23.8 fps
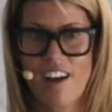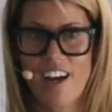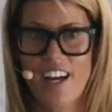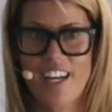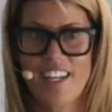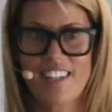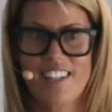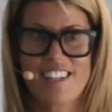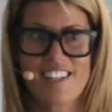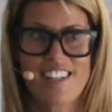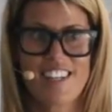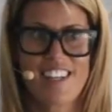
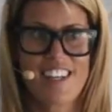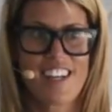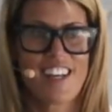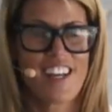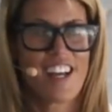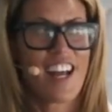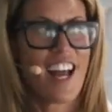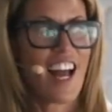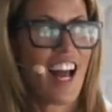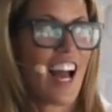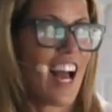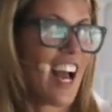clients,
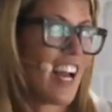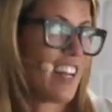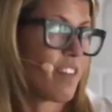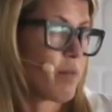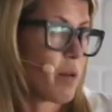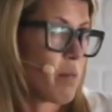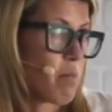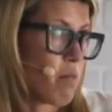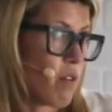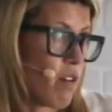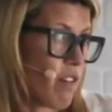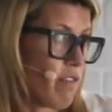
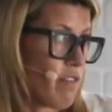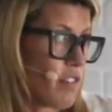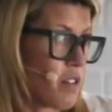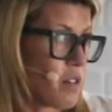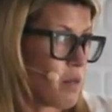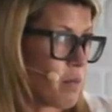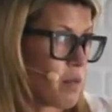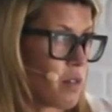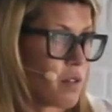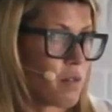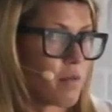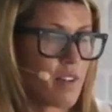and we're
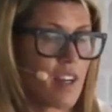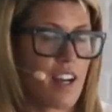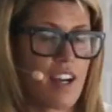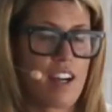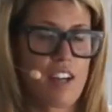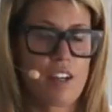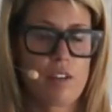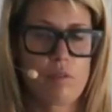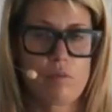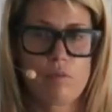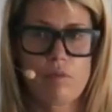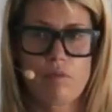profitable.
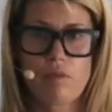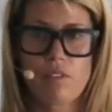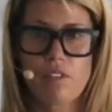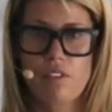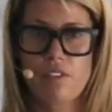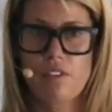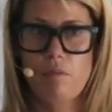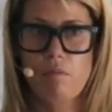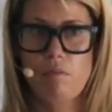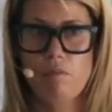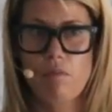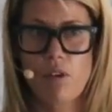
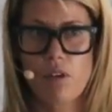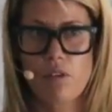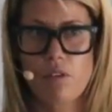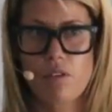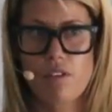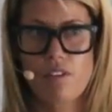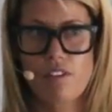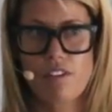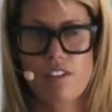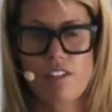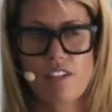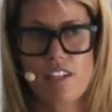The
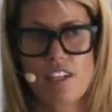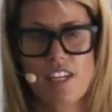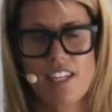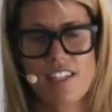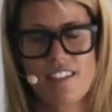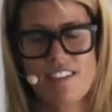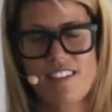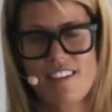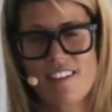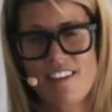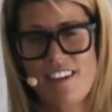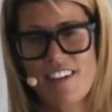most
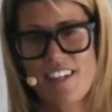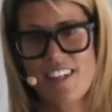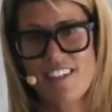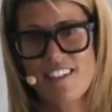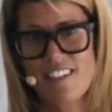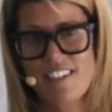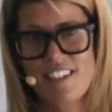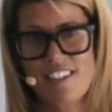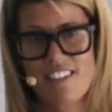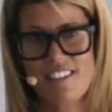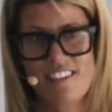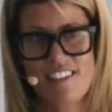
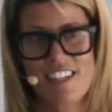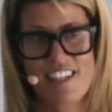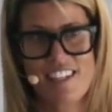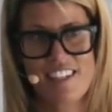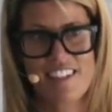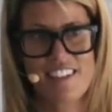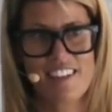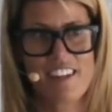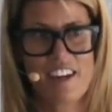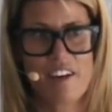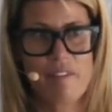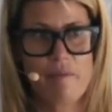exciting
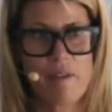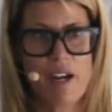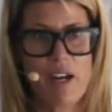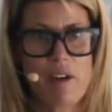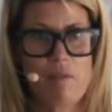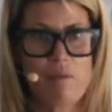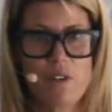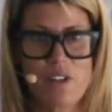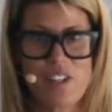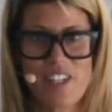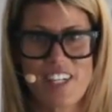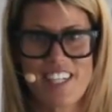thing
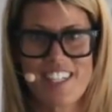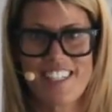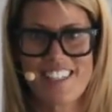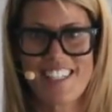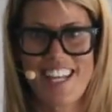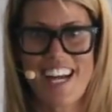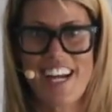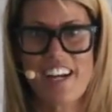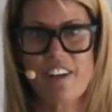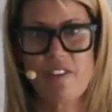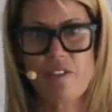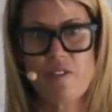about watching
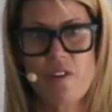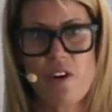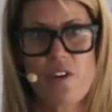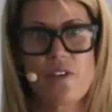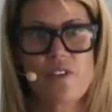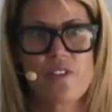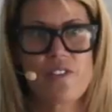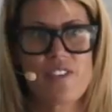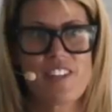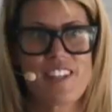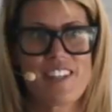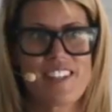that
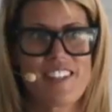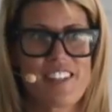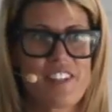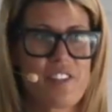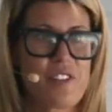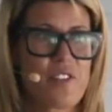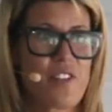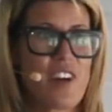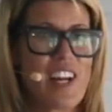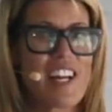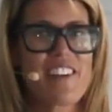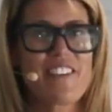growth is
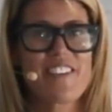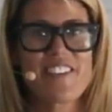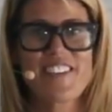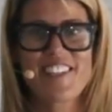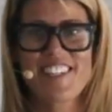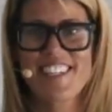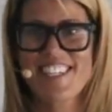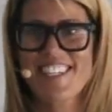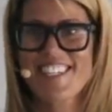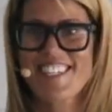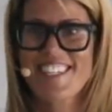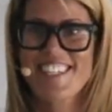Australia
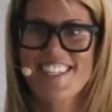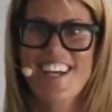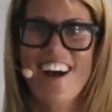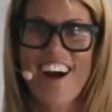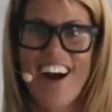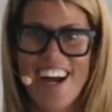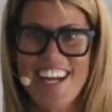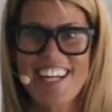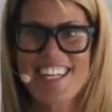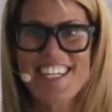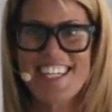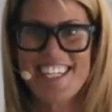is this
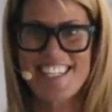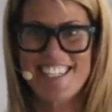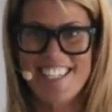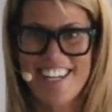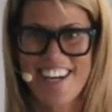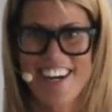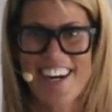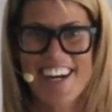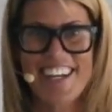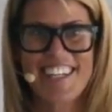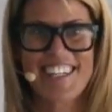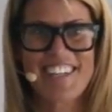tiny,
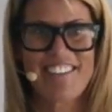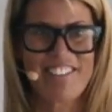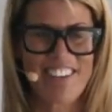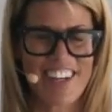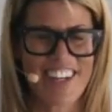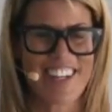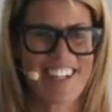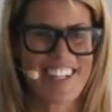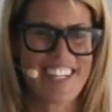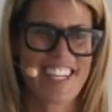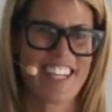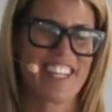tiny
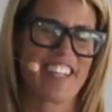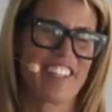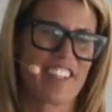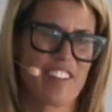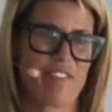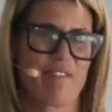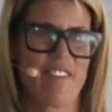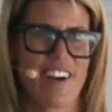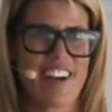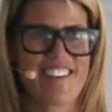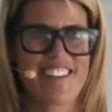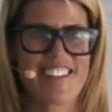market in
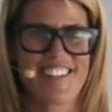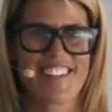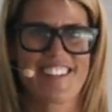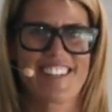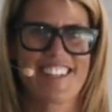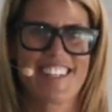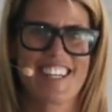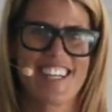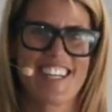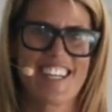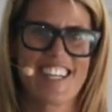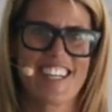
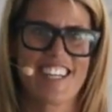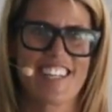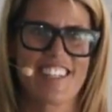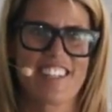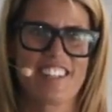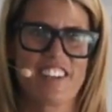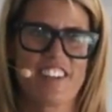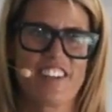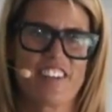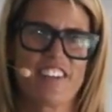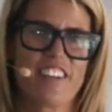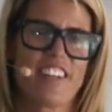comparison to here.
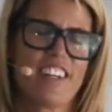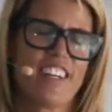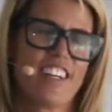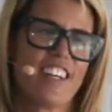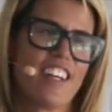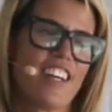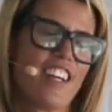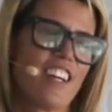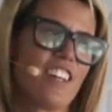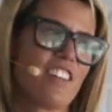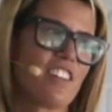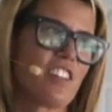So
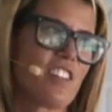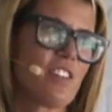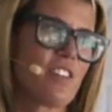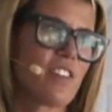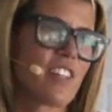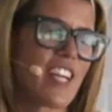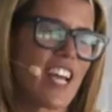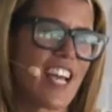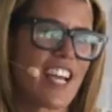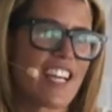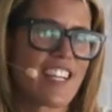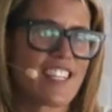the
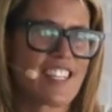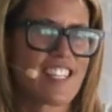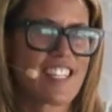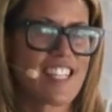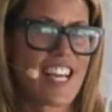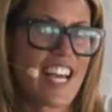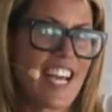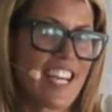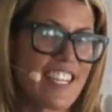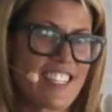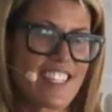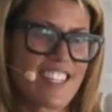UK is
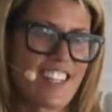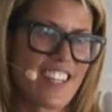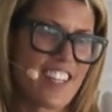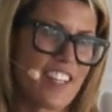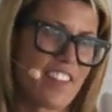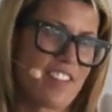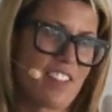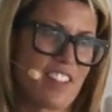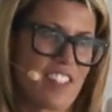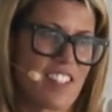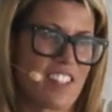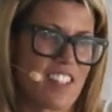10
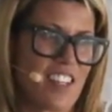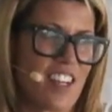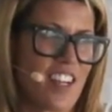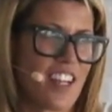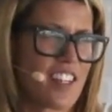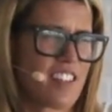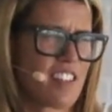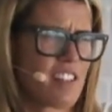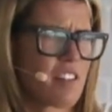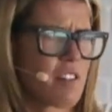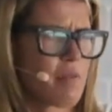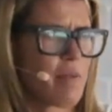times the
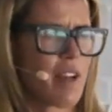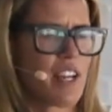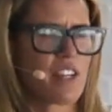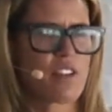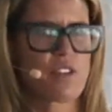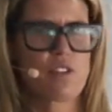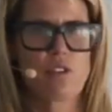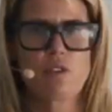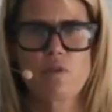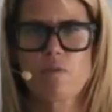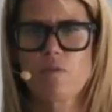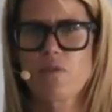size. There's about